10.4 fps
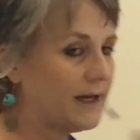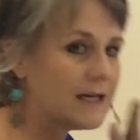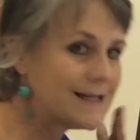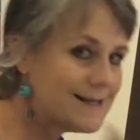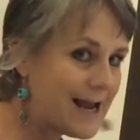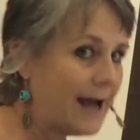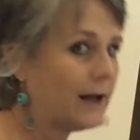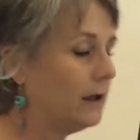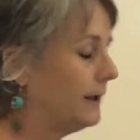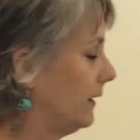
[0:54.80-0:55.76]

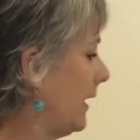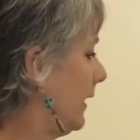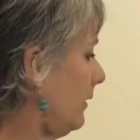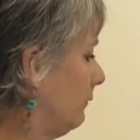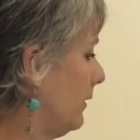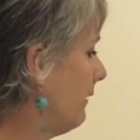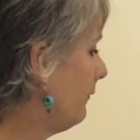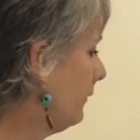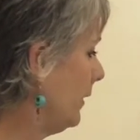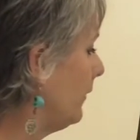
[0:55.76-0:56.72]
exactly like the
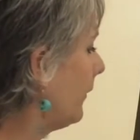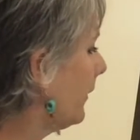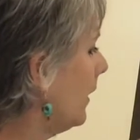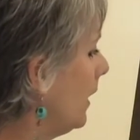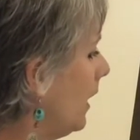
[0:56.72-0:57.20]
reference.